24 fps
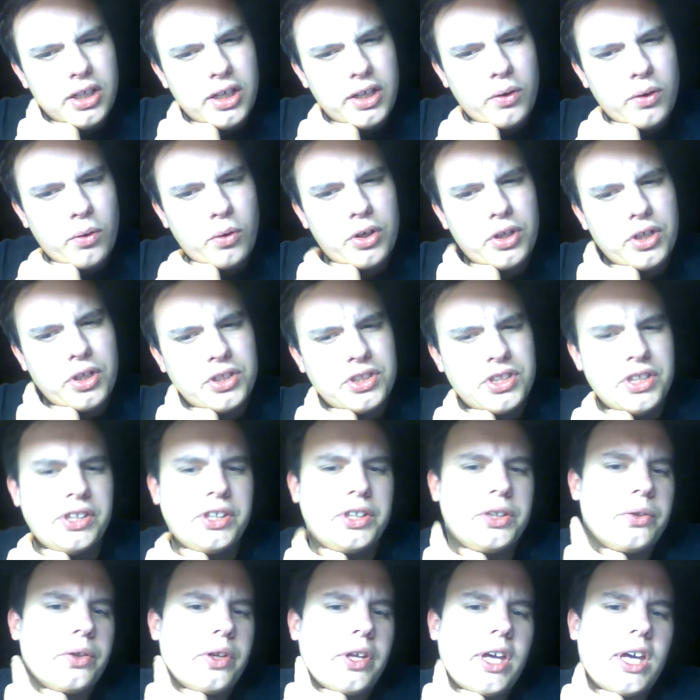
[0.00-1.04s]
in order to
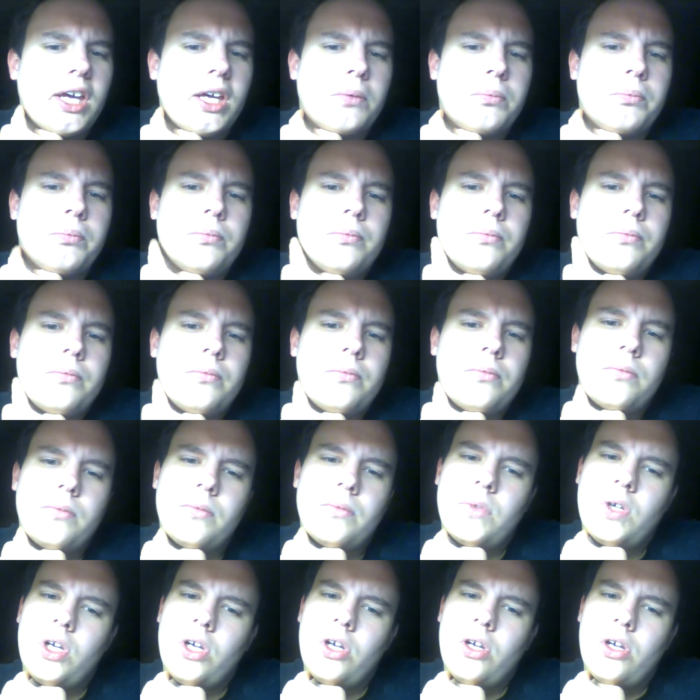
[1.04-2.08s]
continue the game.
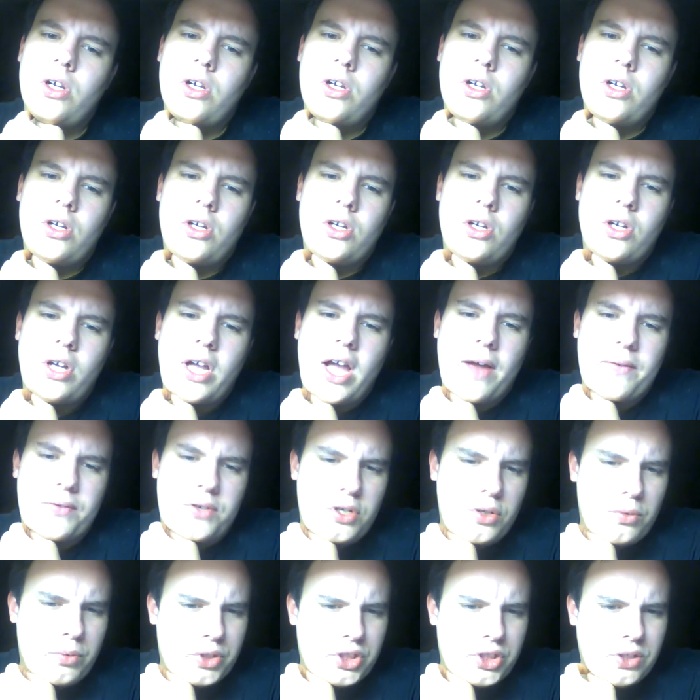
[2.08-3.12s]

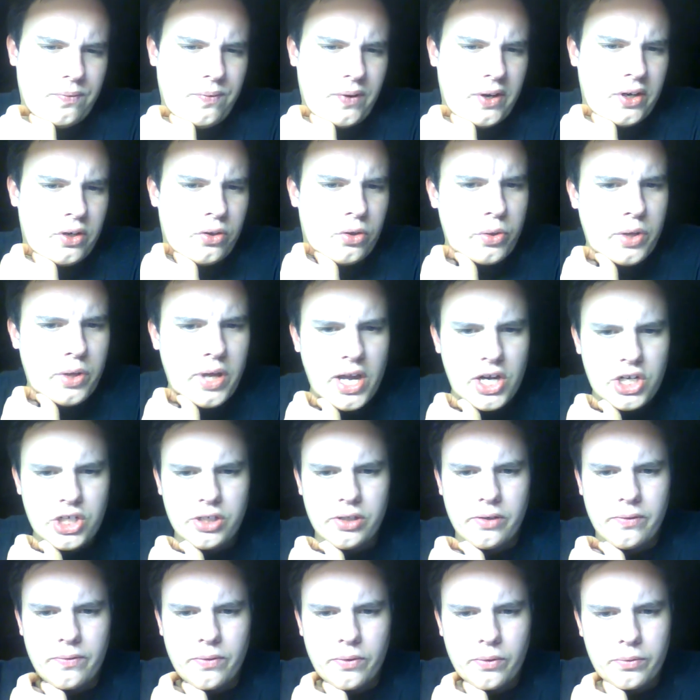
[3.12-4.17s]
After you reach the final
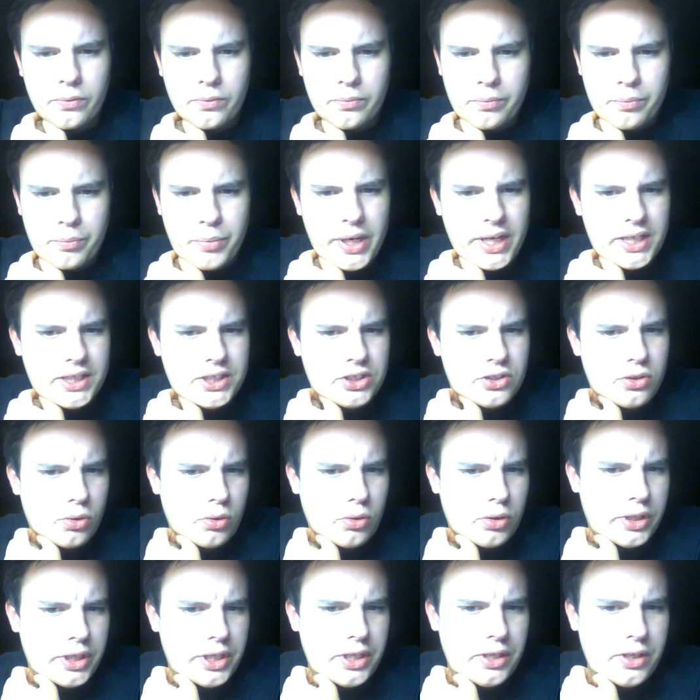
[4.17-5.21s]
location of the base
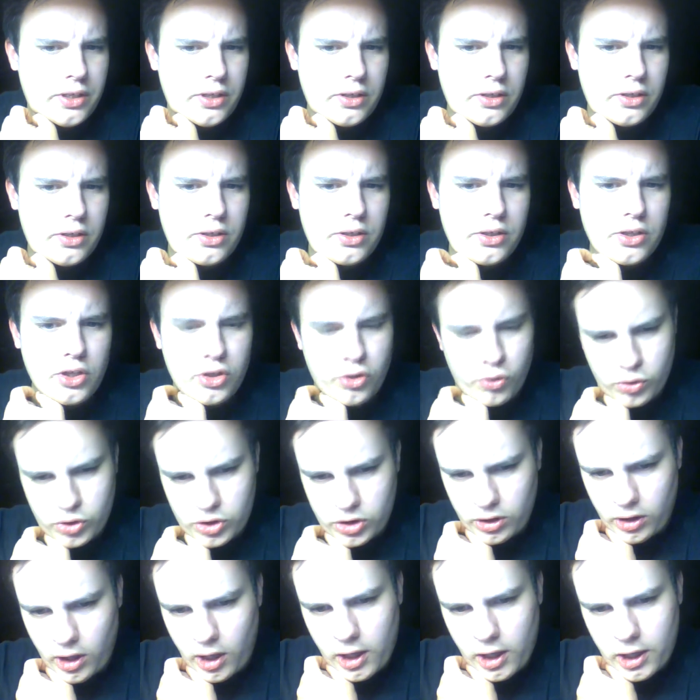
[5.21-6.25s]
story, the
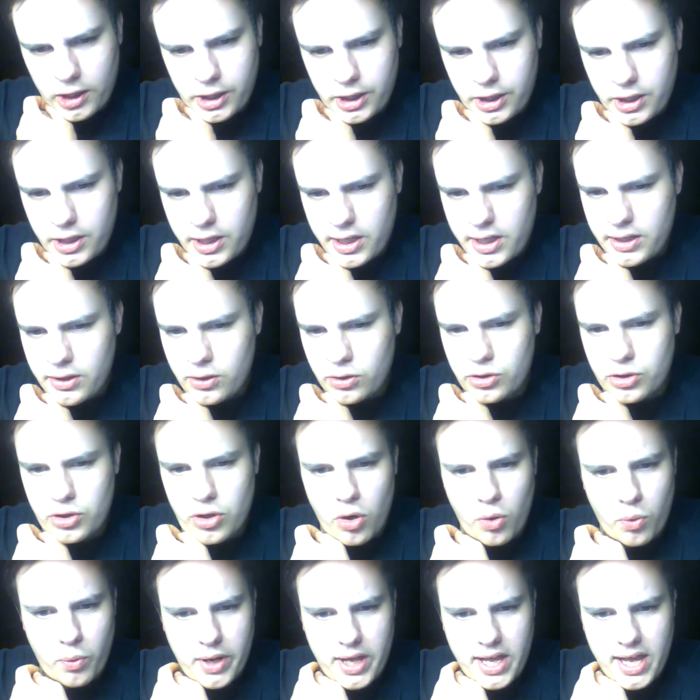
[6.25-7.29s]
doors lock, and there's
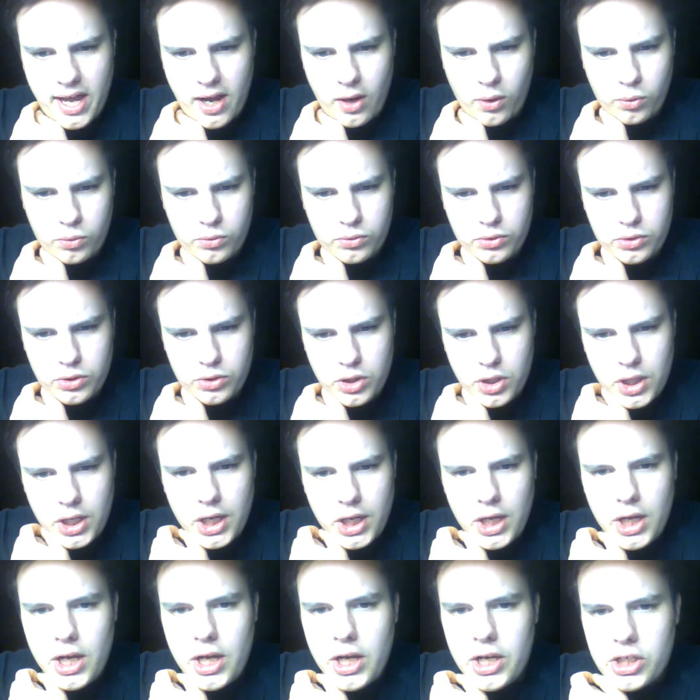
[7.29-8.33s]
no way out.
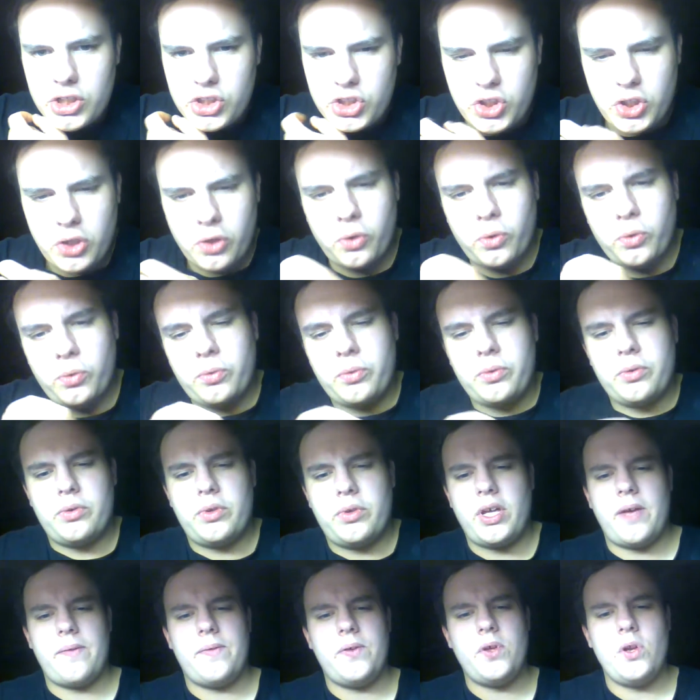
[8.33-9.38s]
So,
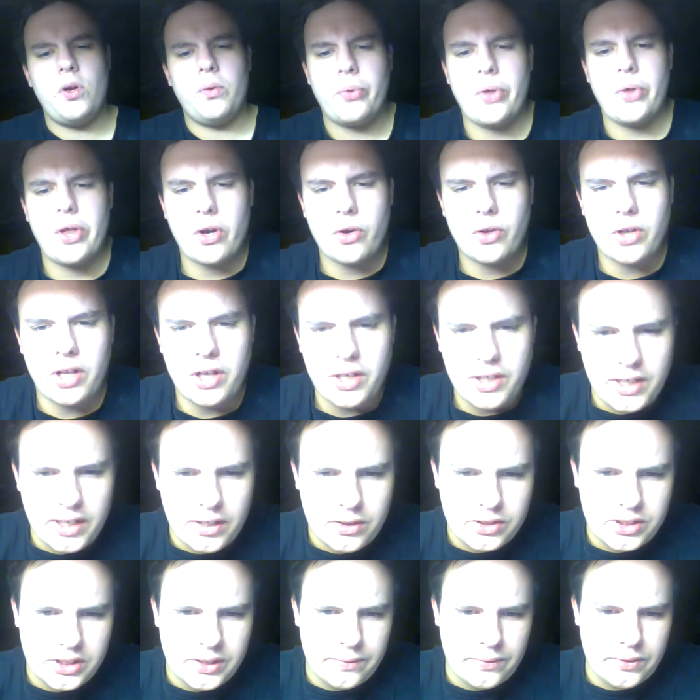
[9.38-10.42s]
if you don't plan on getting
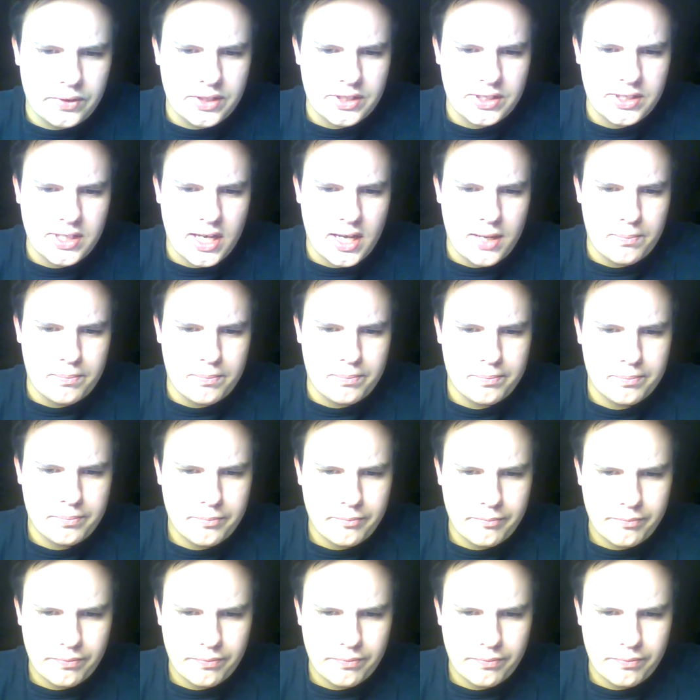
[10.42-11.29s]
DLC for this game,